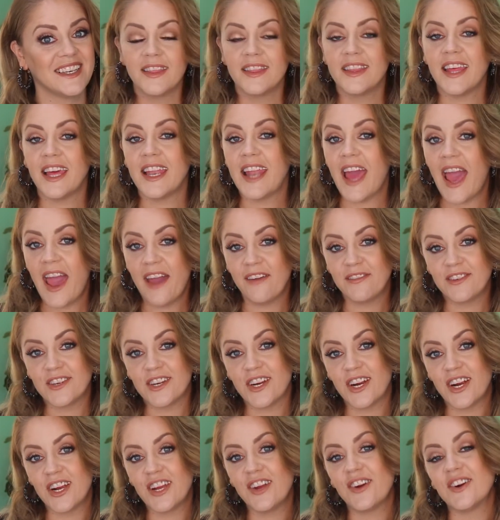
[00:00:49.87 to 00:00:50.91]
Then
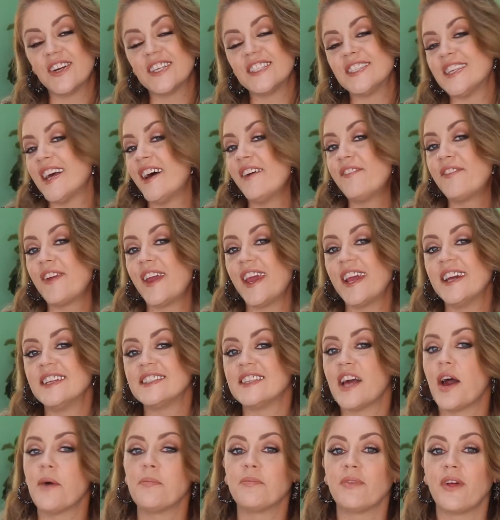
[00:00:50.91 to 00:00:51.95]
after your selfie is
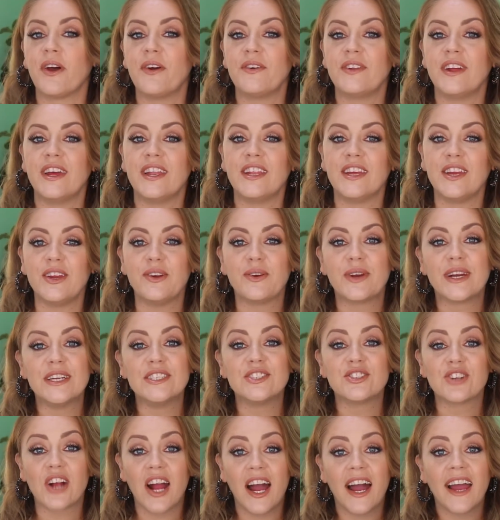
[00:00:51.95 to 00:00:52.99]
uploaded, you can
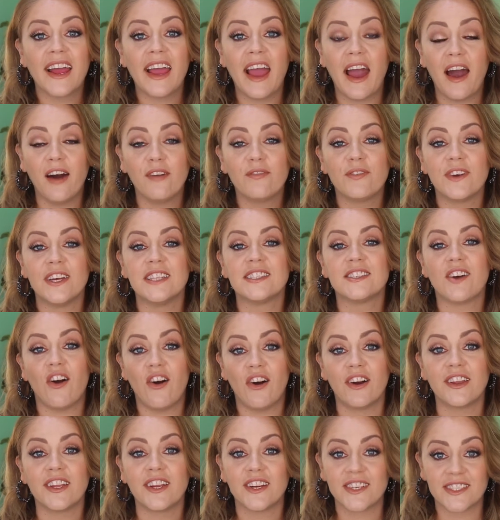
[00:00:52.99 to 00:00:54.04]
try outfits
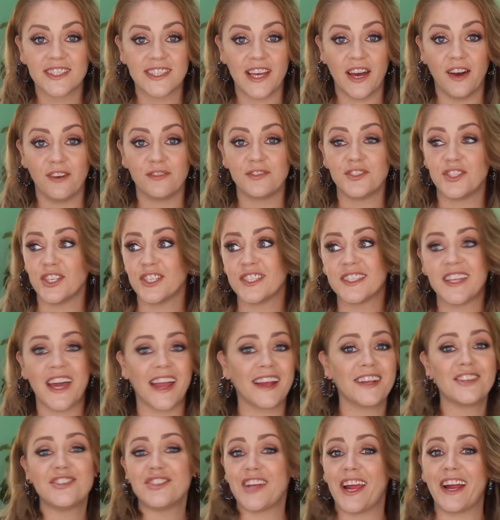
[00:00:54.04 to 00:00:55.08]
on yourself. Just
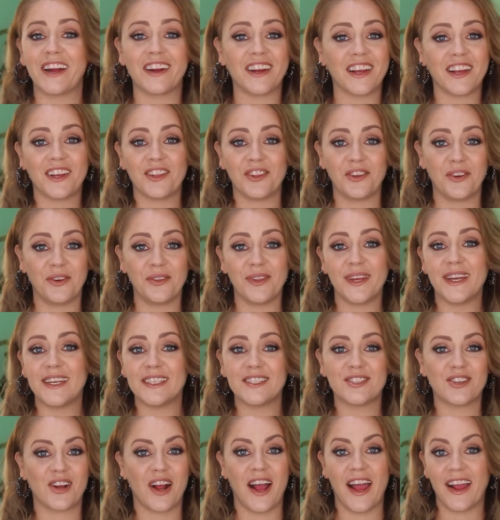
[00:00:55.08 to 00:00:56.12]
like Sharon
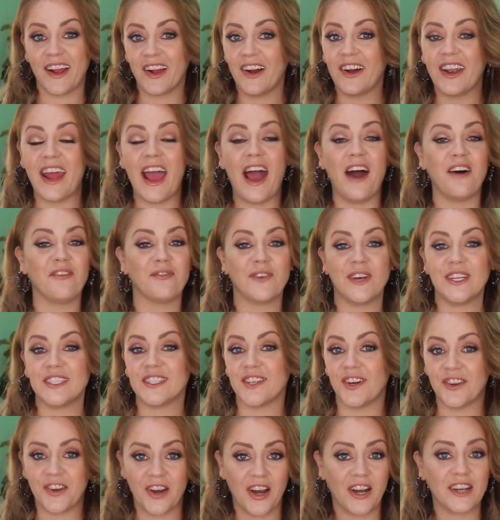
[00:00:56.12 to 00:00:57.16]
Clueless trying on outfits
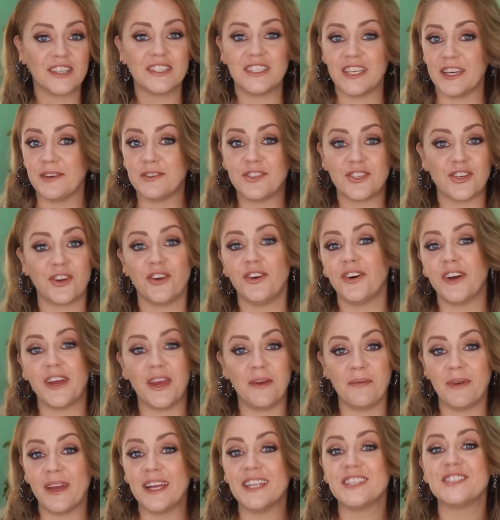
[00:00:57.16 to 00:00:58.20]
on her digital
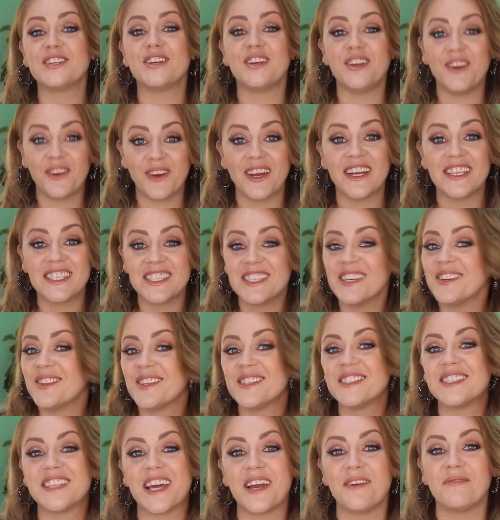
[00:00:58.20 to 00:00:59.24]
image, you get to do the
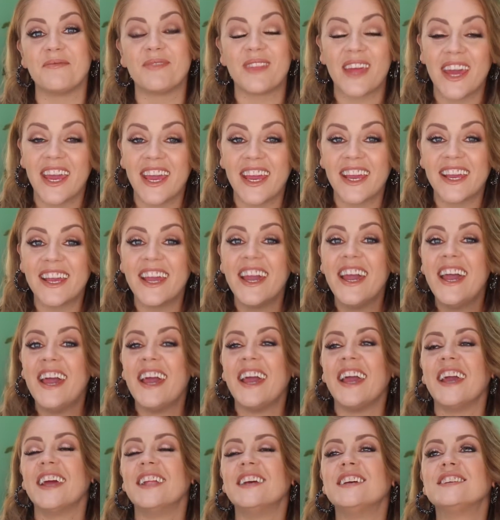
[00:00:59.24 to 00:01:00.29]
same thing.
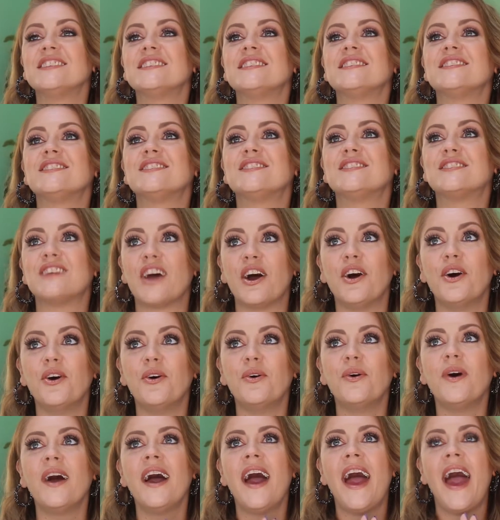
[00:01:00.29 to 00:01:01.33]
It is
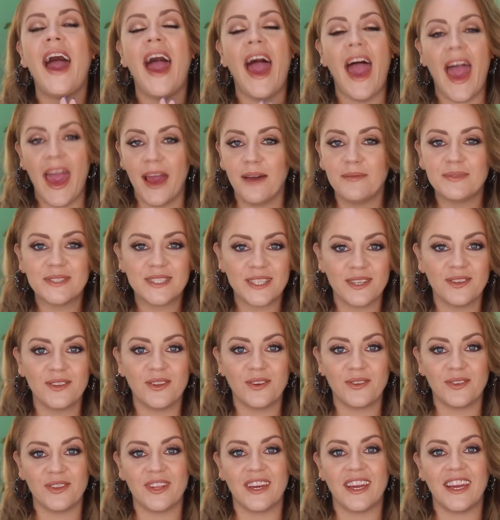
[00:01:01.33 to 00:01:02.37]
so
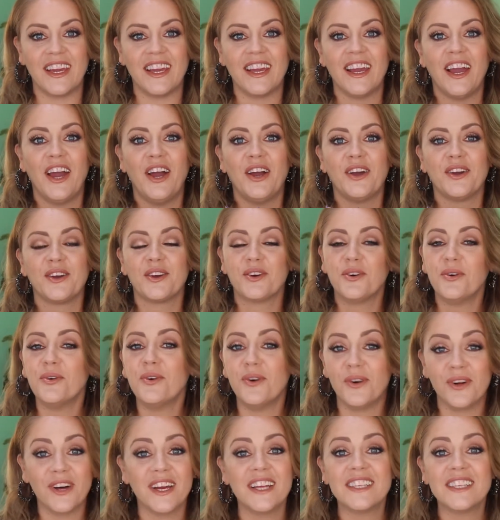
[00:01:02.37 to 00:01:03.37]
absolutely cool.